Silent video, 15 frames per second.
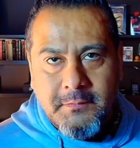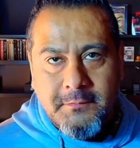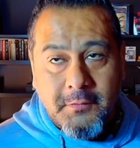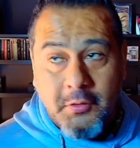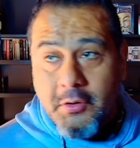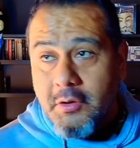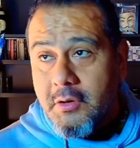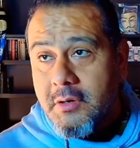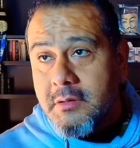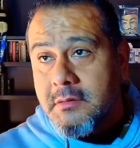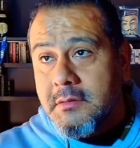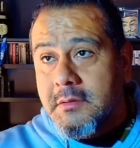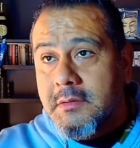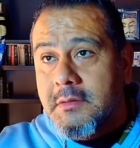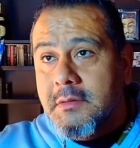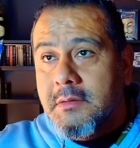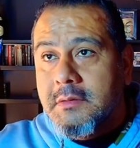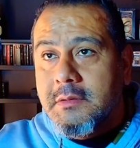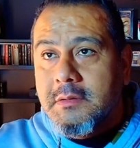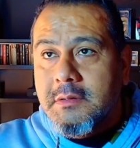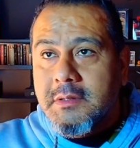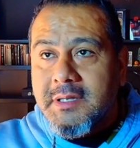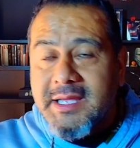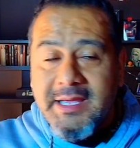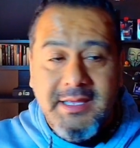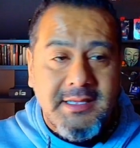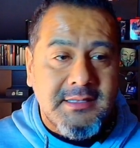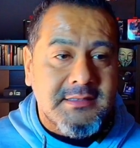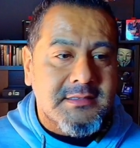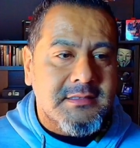for her,
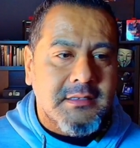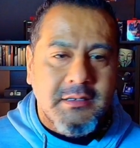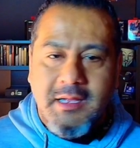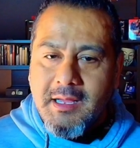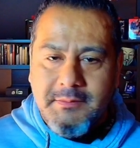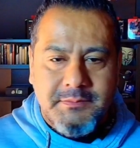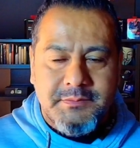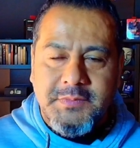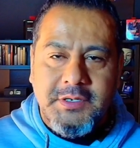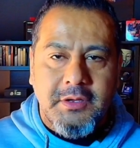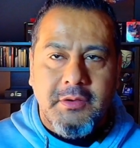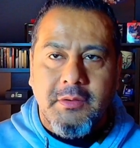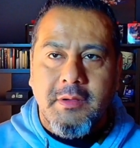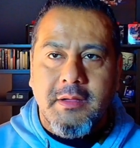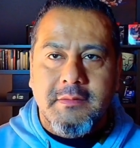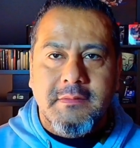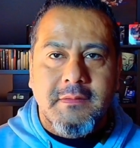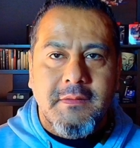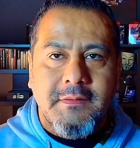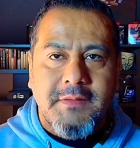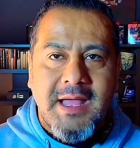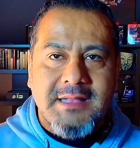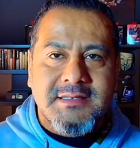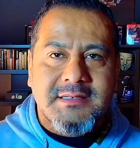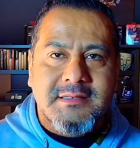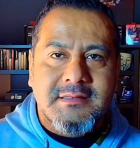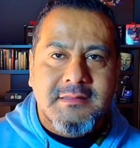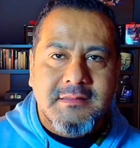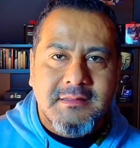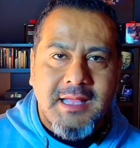kids. You know,
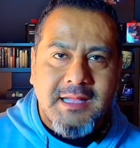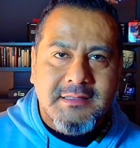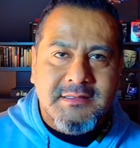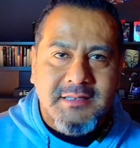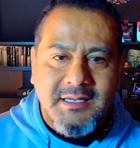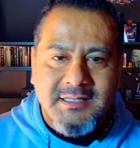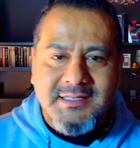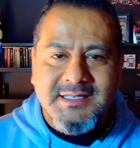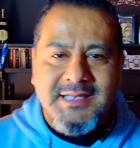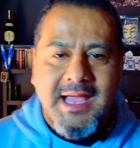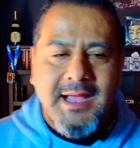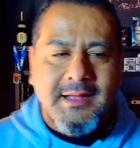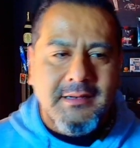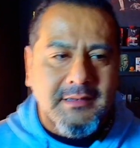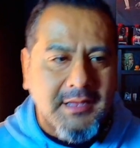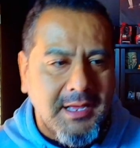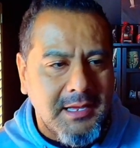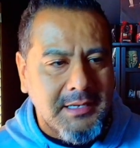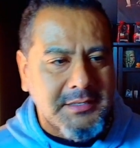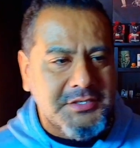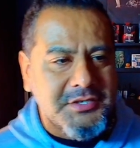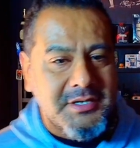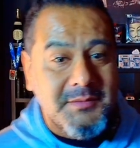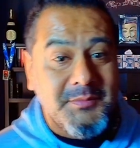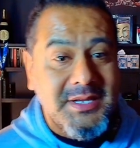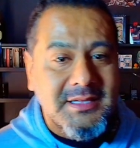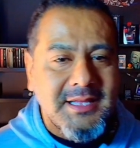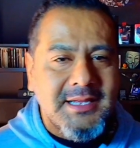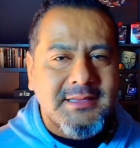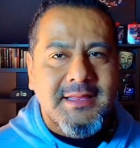that's unsat. I shouldn't be
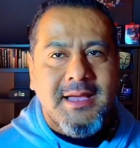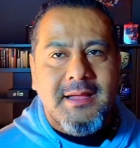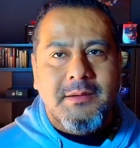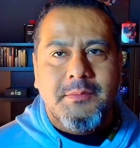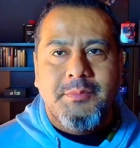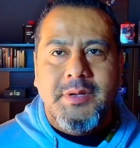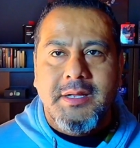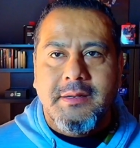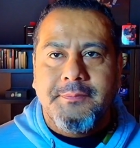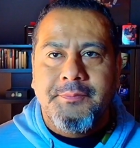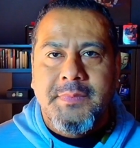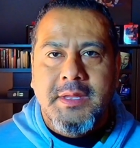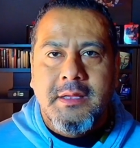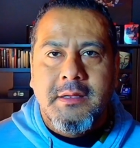like that. But